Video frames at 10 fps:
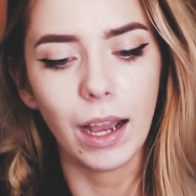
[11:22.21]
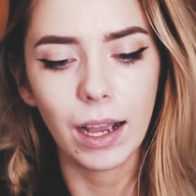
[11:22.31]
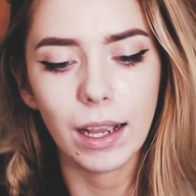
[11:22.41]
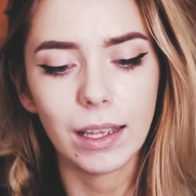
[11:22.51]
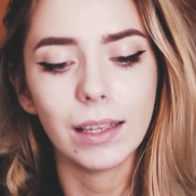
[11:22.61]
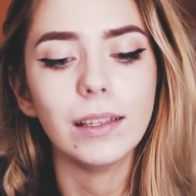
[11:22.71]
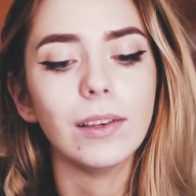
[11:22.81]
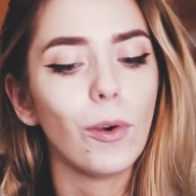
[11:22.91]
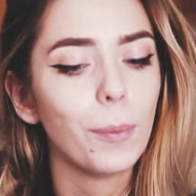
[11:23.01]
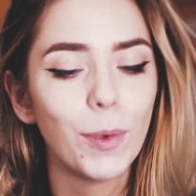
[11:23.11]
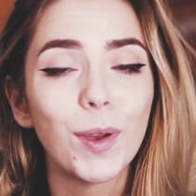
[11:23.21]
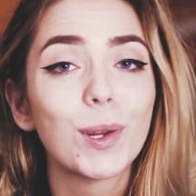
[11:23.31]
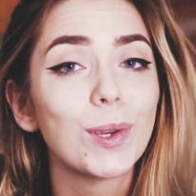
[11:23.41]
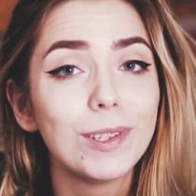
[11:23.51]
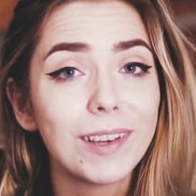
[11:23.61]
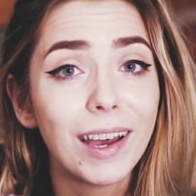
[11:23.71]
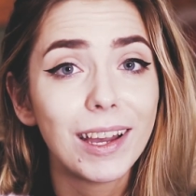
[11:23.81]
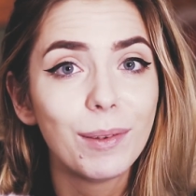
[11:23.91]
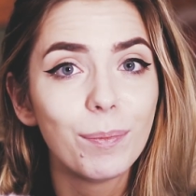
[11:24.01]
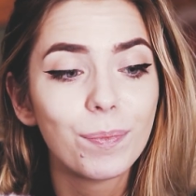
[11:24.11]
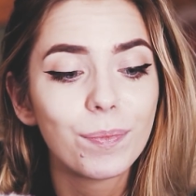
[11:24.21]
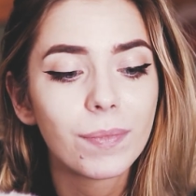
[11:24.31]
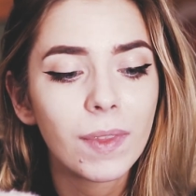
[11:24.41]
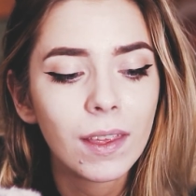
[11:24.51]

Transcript: I hope you had a good time.